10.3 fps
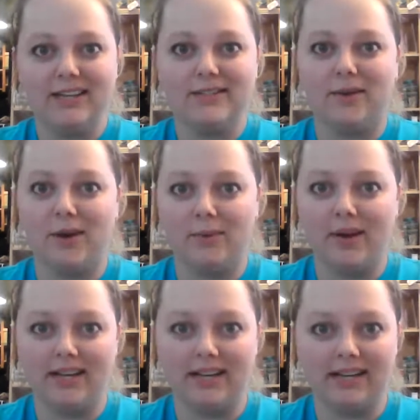So I
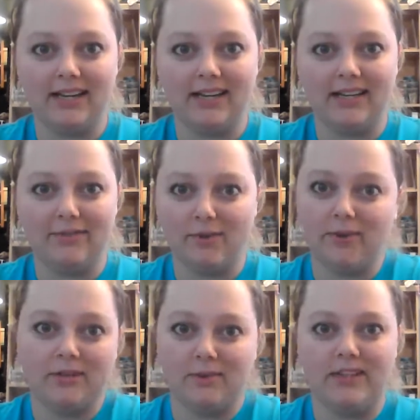went and, of
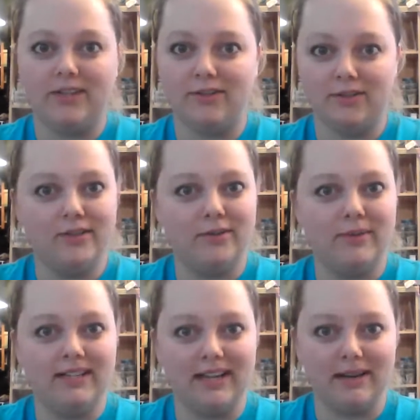course, went to
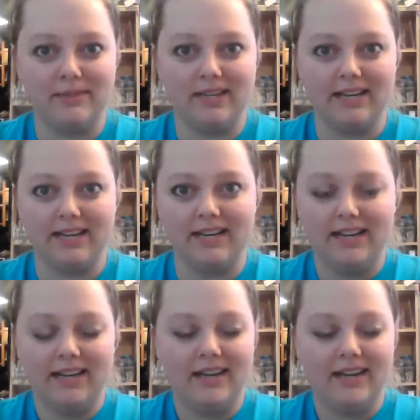YouTube and typed in